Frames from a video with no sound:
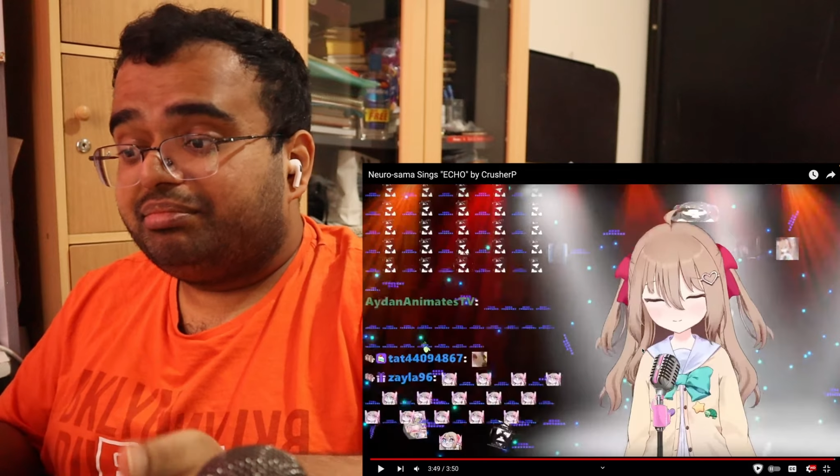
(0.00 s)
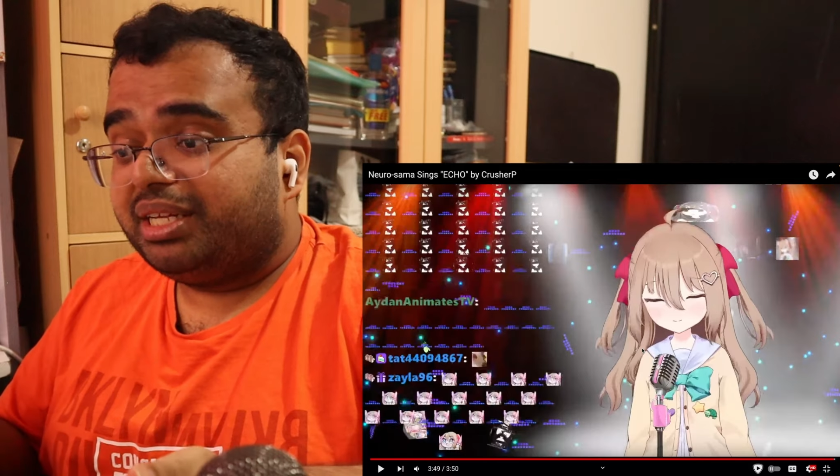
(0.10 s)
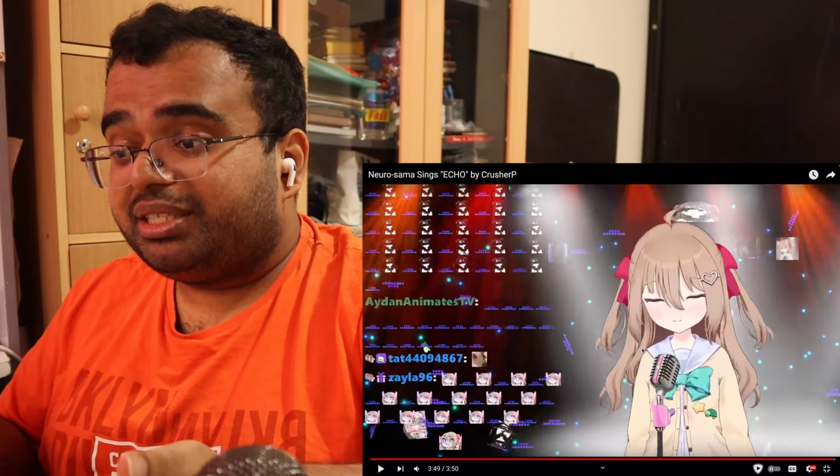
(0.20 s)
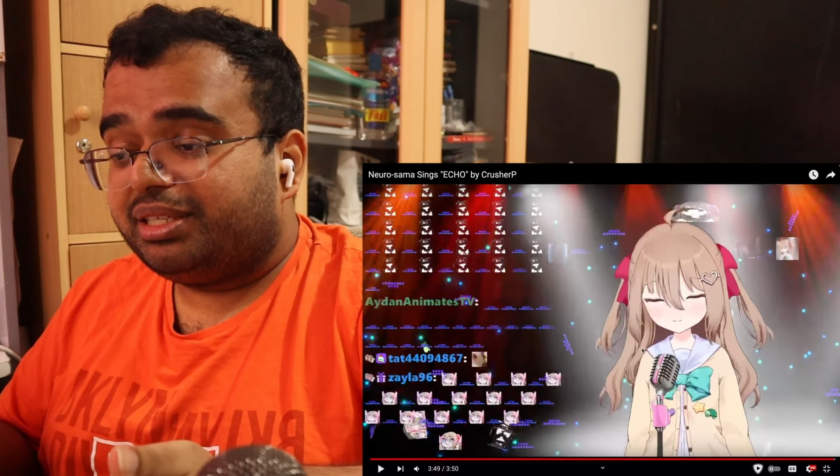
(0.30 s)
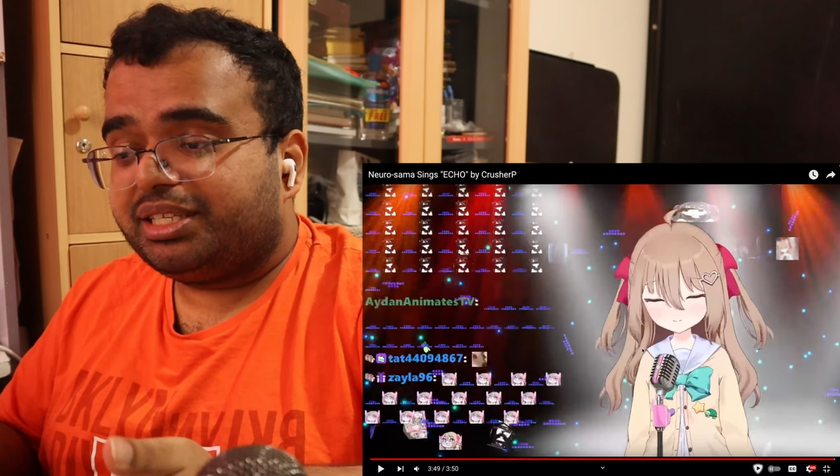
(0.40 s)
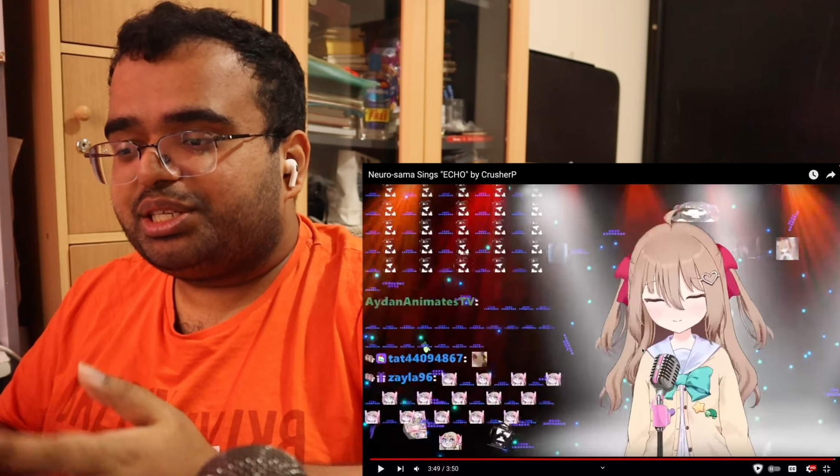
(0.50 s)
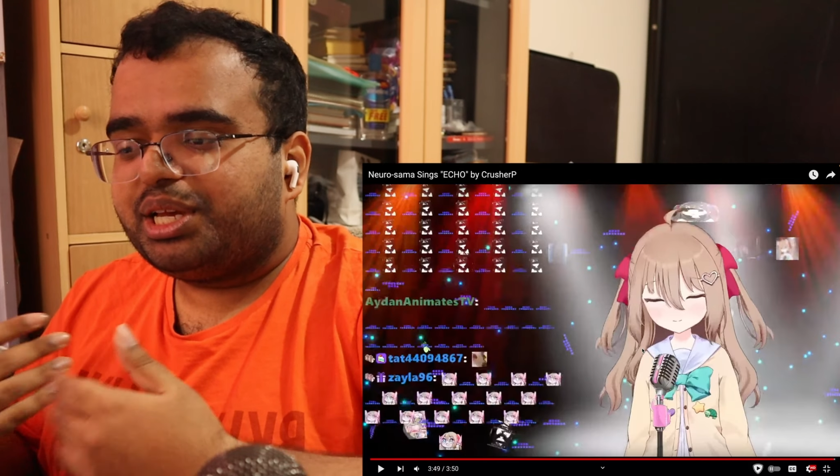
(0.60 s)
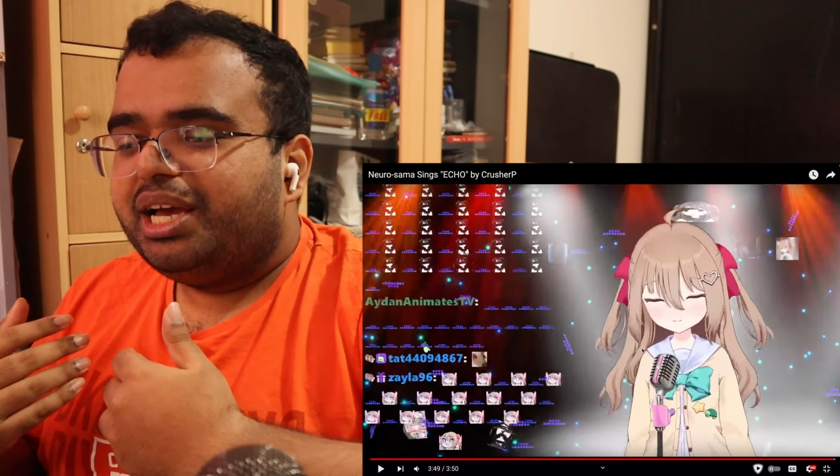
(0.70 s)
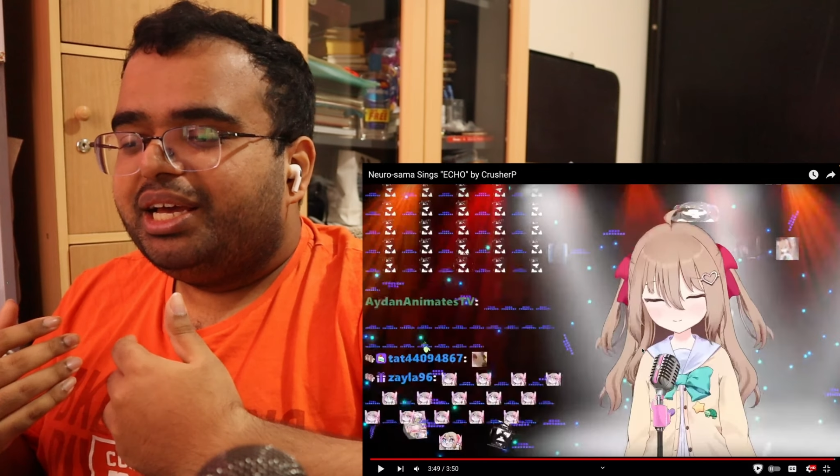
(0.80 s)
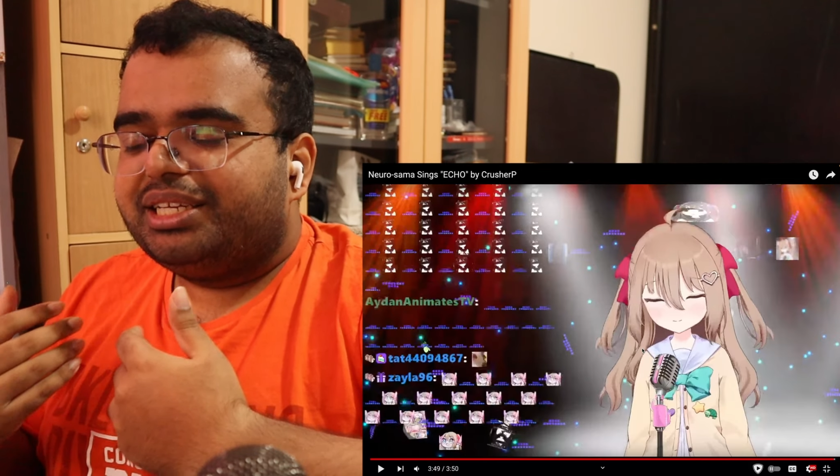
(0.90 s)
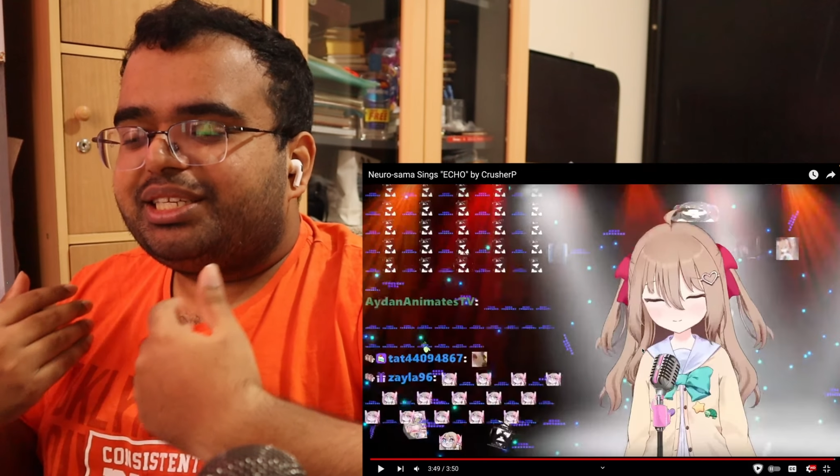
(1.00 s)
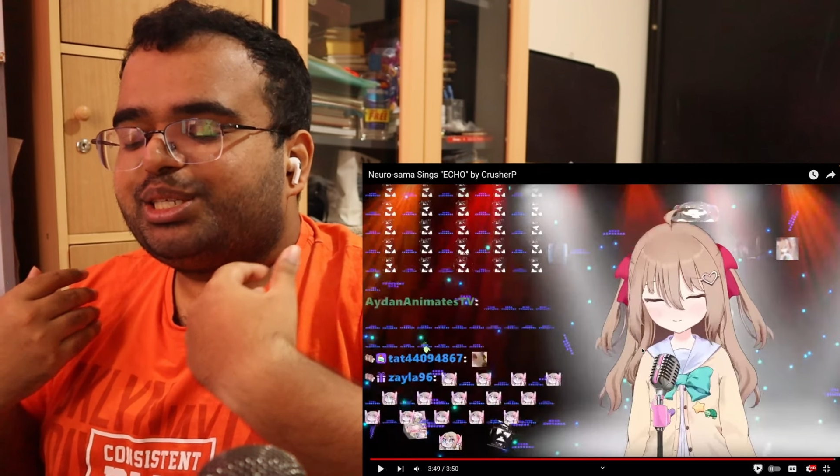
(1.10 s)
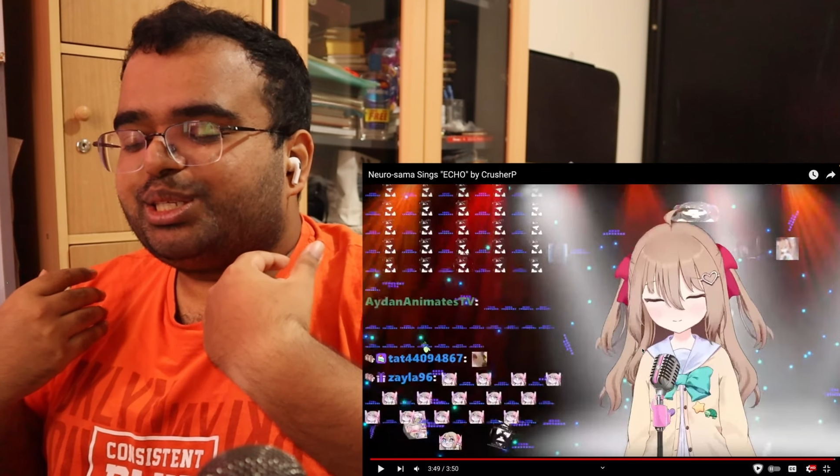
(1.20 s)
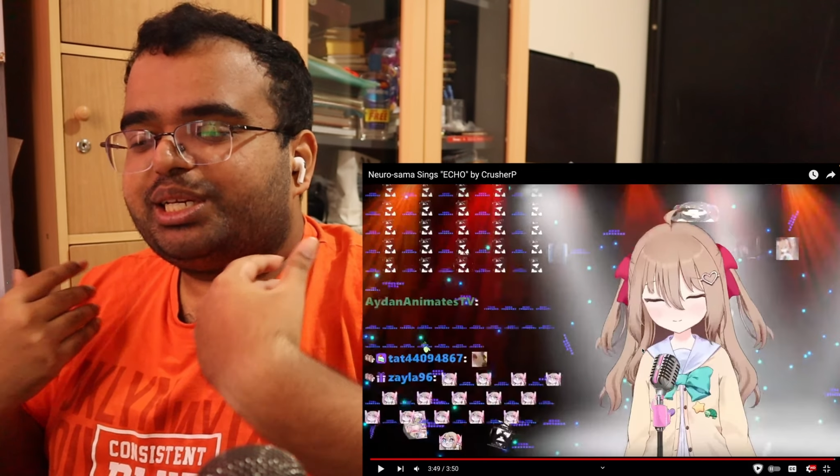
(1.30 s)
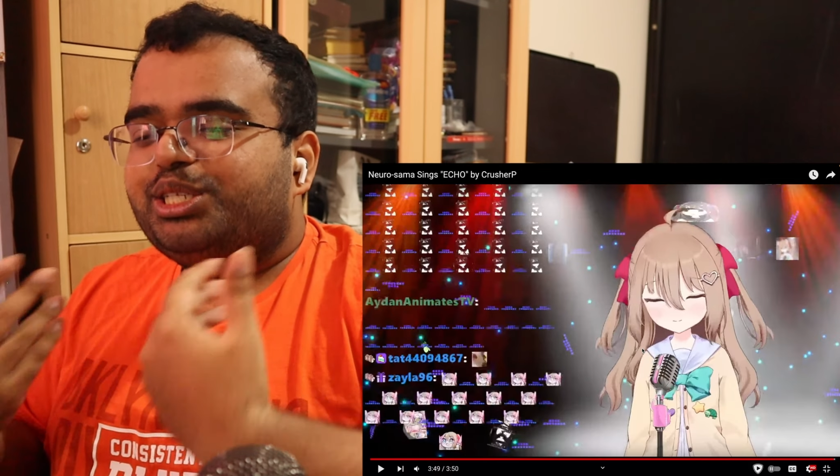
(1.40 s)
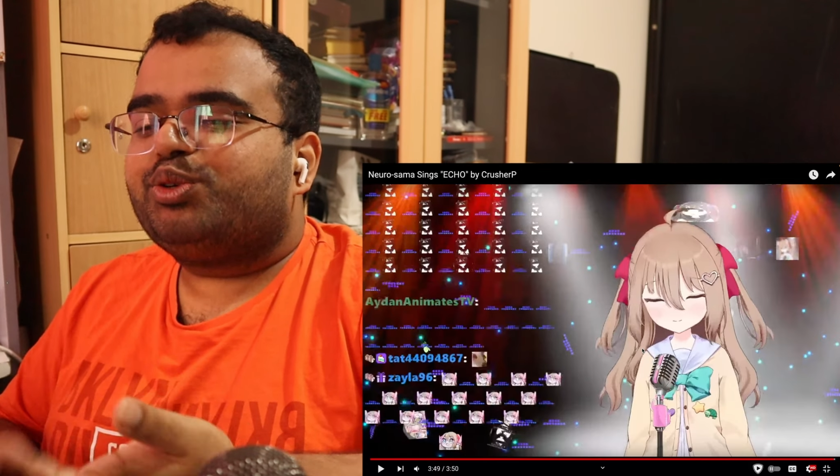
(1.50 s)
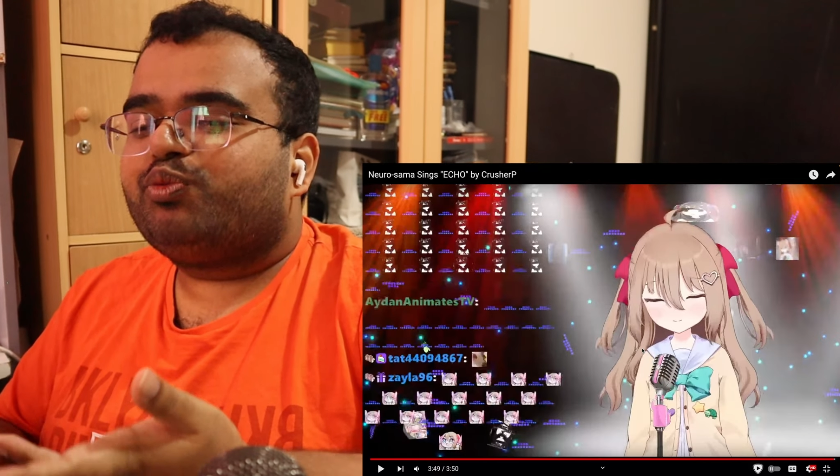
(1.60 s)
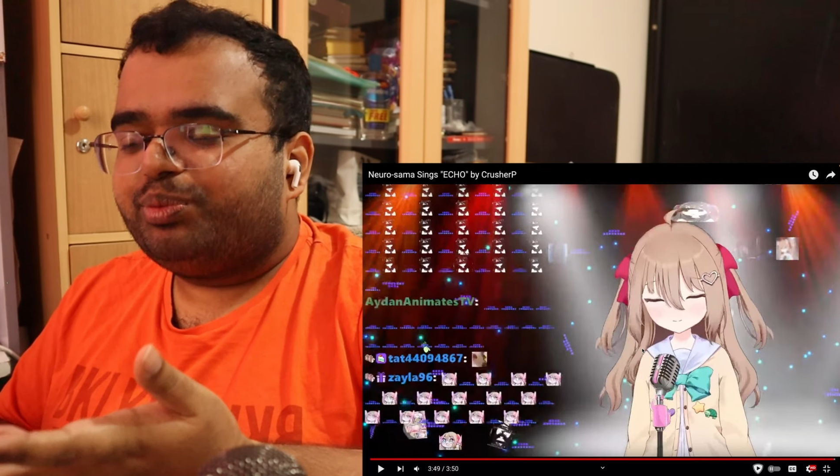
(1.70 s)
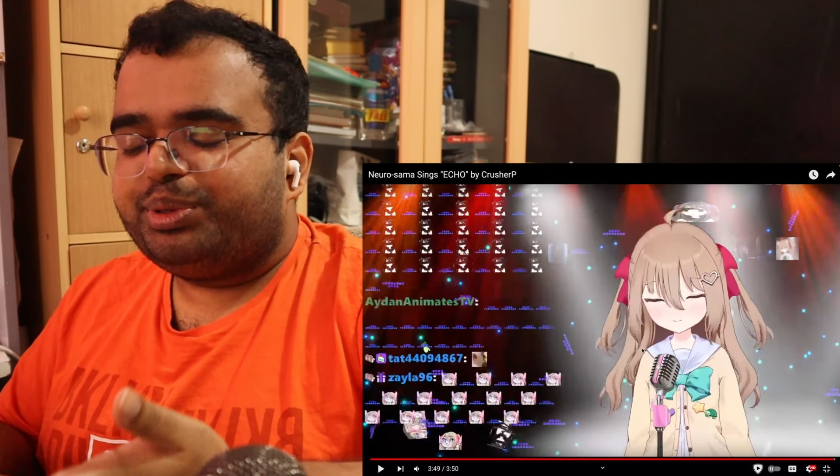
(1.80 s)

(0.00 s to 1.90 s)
This is such a,